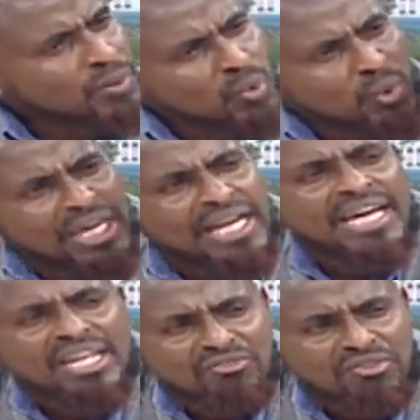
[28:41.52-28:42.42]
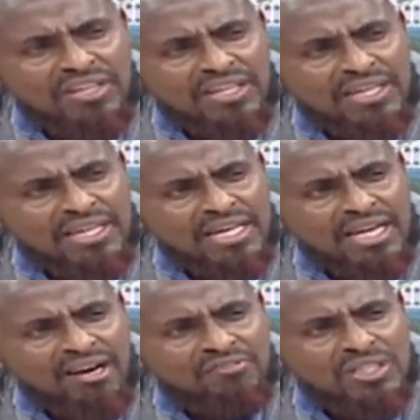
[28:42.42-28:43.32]
Ukienda hivi,
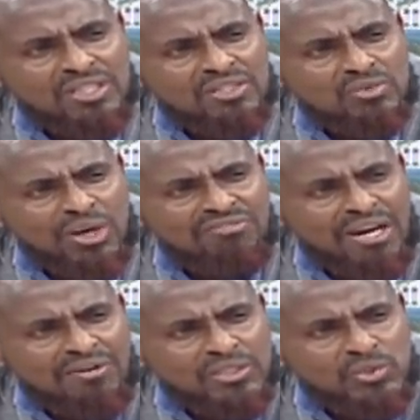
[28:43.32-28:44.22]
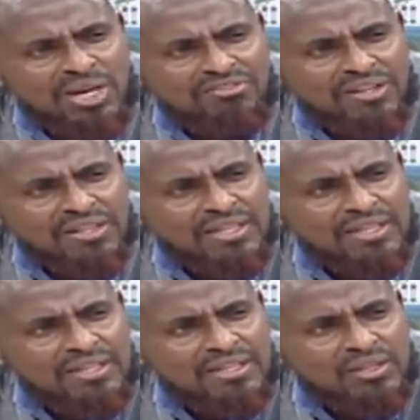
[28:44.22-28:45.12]
after 12 hours driving,
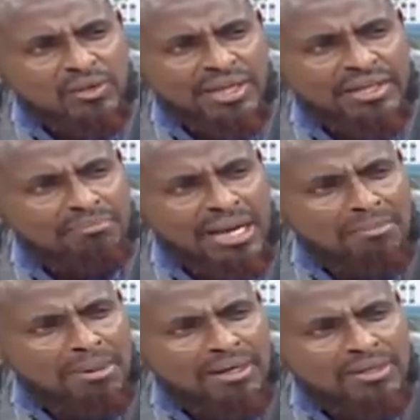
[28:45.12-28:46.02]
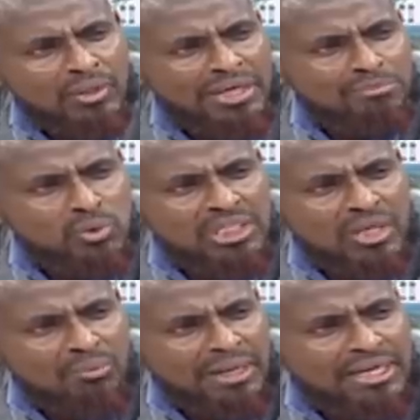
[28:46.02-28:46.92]
you are in Malaba, you are in Busia,
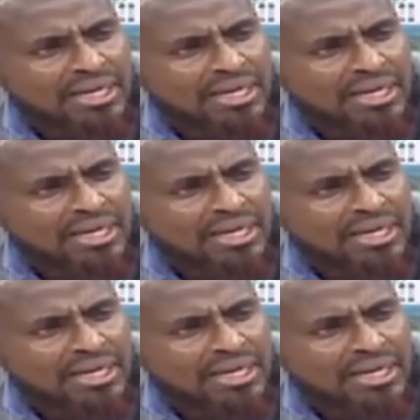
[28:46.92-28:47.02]
Omenda.